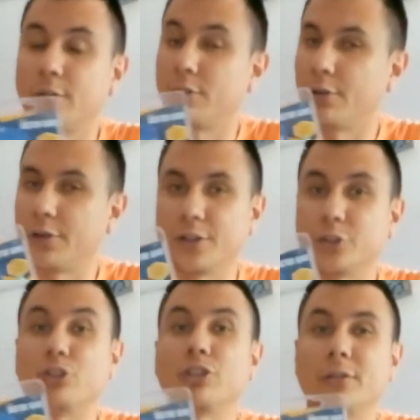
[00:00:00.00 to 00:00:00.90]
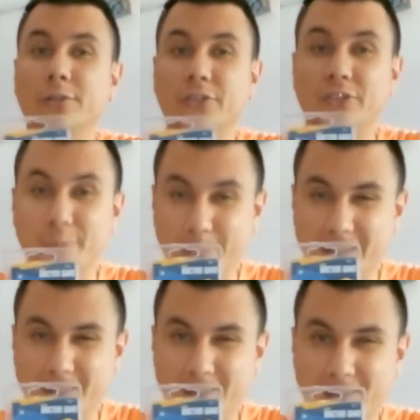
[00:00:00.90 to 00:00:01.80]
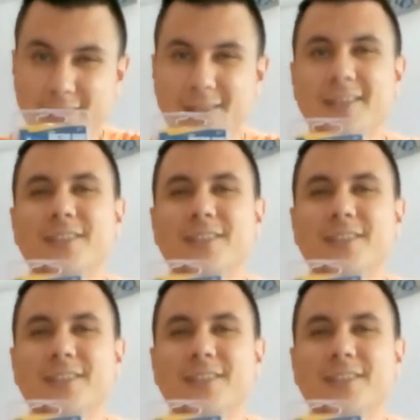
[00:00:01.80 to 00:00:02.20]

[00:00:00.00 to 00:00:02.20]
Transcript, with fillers: or John Smith's